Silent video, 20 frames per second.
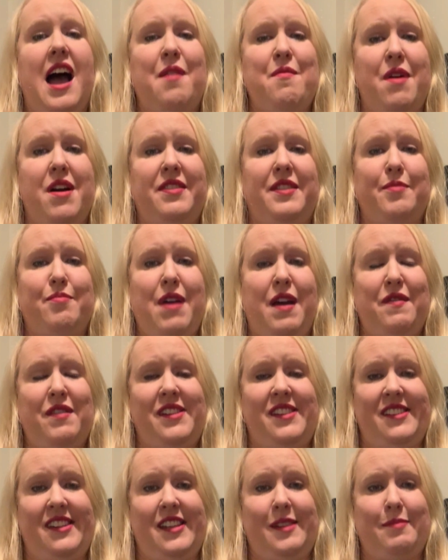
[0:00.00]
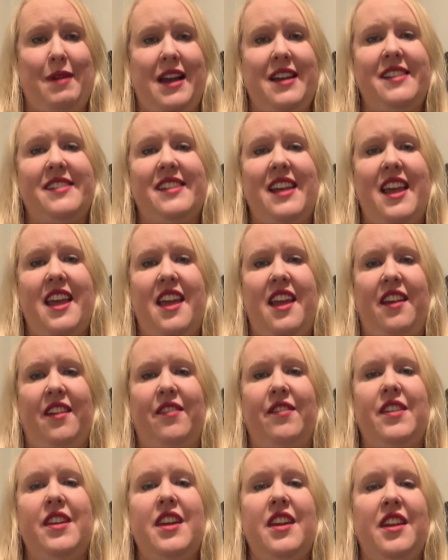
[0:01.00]
I want to preface this by
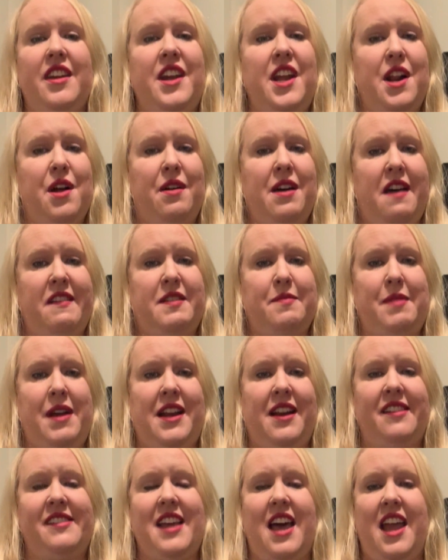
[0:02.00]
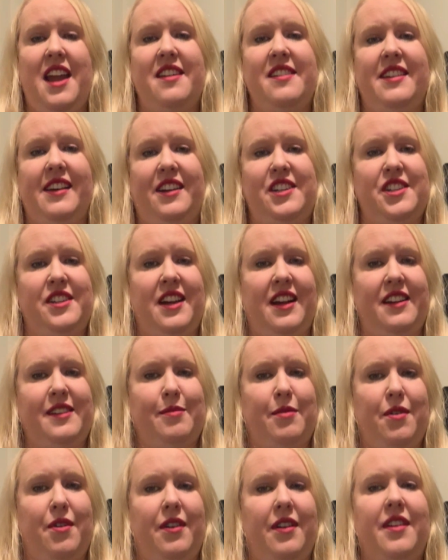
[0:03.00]
saying you don't have to be an Italian diction
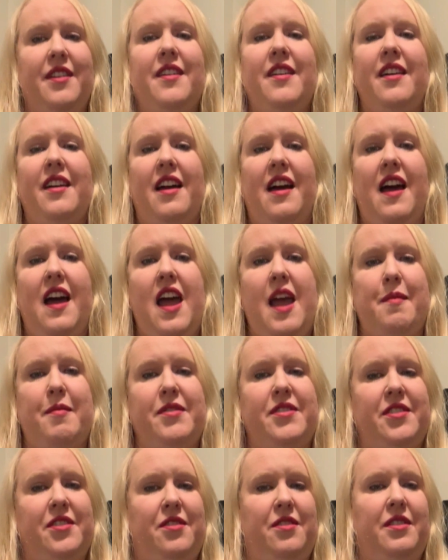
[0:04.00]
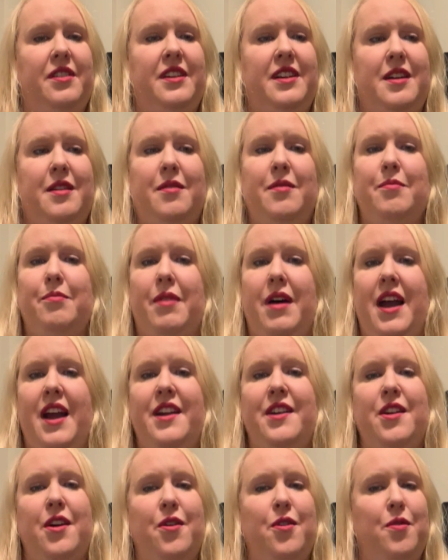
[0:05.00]
expert. I am certainly
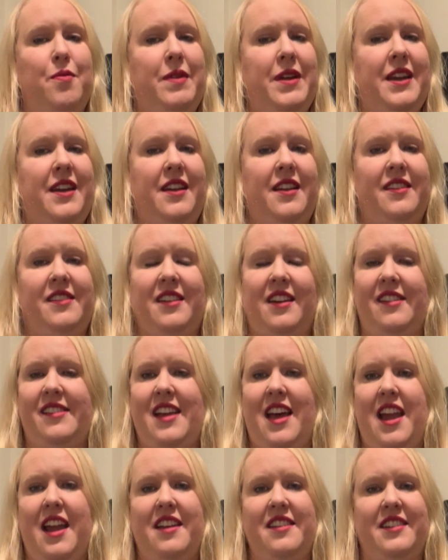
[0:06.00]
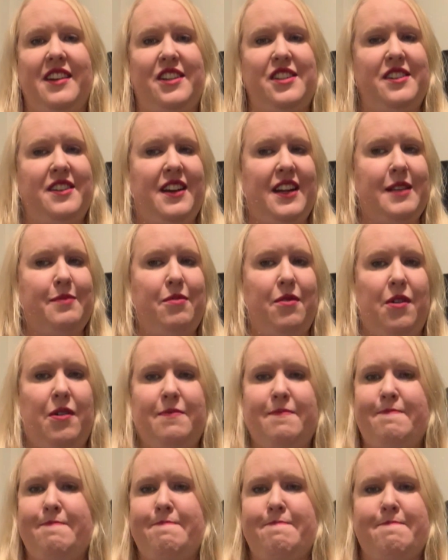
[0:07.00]
by no means an Italian diction
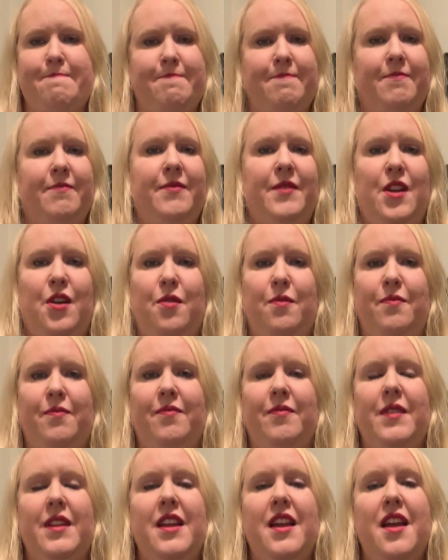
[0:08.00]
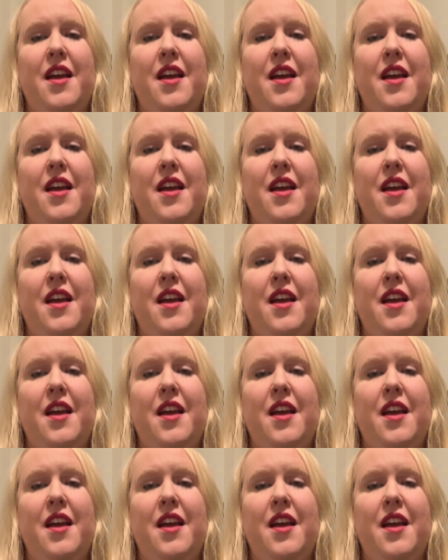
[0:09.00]
expert. Mm -mm, nope.